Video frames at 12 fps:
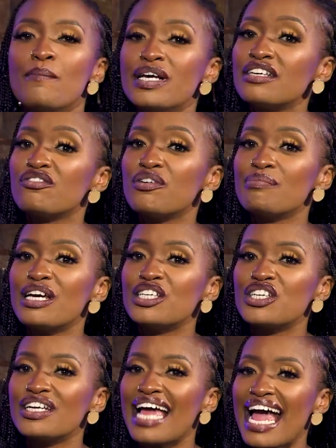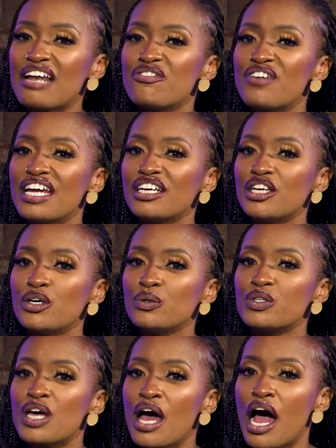misinformation and fake
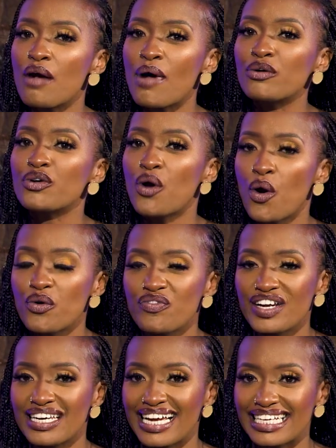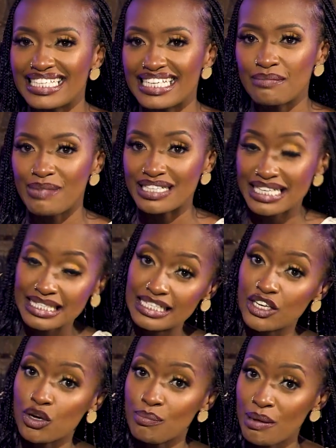news around COVID-19 by
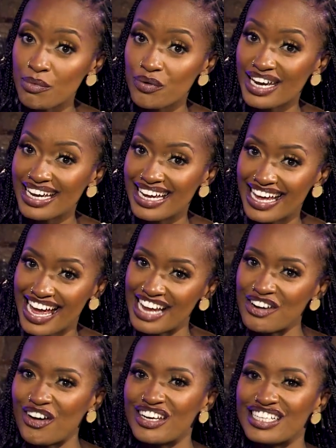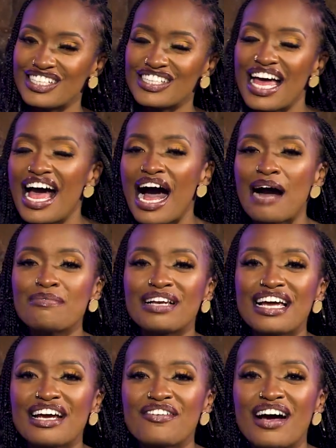testing your memory and knowledge. I'm
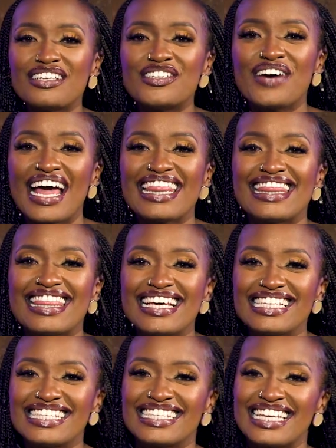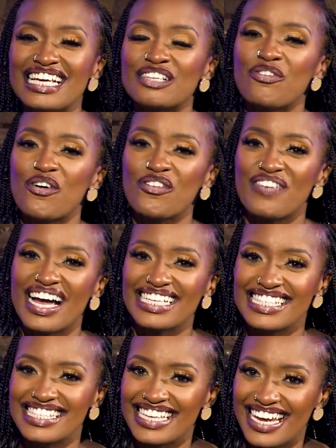Esther Kariithi, and this is For
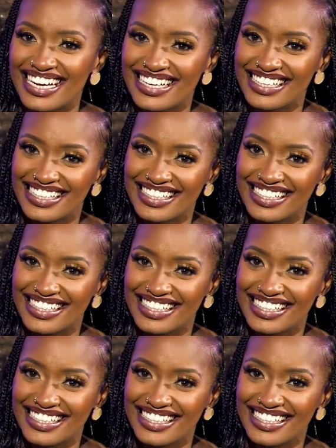Fact's Sake.